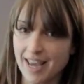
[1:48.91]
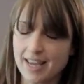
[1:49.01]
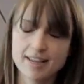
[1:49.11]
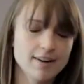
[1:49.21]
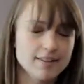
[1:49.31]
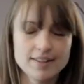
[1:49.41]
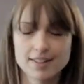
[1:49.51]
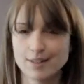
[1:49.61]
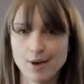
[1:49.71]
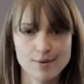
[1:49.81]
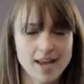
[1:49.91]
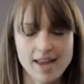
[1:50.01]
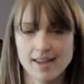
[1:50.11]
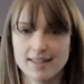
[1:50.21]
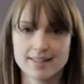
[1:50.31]
Day in all the snow
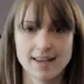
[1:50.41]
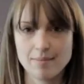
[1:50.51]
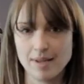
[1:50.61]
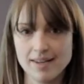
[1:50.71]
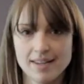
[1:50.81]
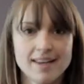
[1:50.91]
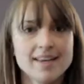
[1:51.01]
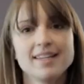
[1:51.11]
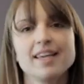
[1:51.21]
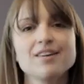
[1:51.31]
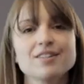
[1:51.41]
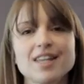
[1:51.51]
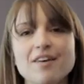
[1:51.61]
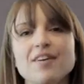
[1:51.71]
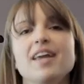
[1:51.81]
day excitement. Get
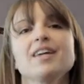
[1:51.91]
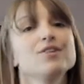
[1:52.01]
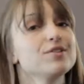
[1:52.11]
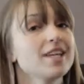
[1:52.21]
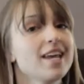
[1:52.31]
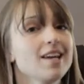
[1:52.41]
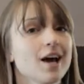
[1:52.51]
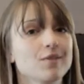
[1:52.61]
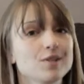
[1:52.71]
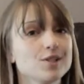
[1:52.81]
yourself and your date on the